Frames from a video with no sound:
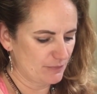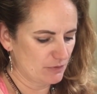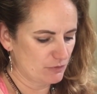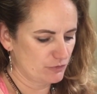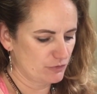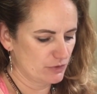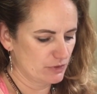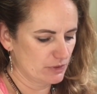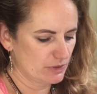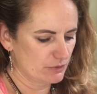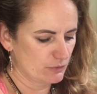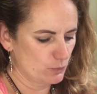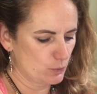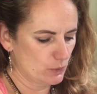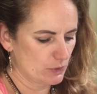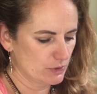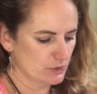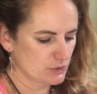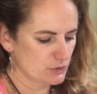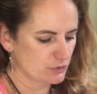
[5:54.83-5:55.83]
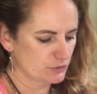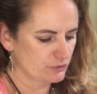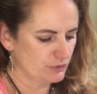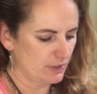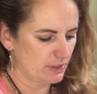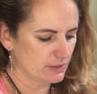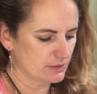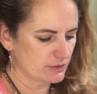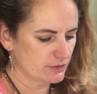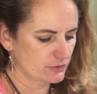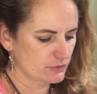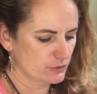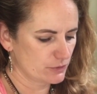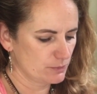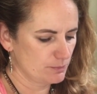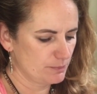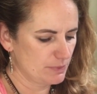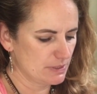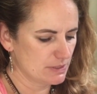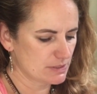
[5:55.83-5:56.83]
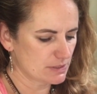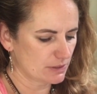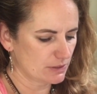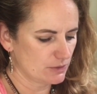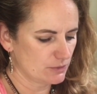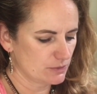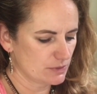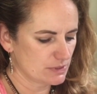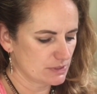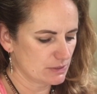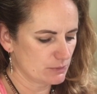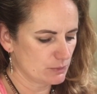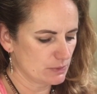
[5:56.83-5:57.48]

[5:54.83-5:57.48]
If we were to find true peace and unity,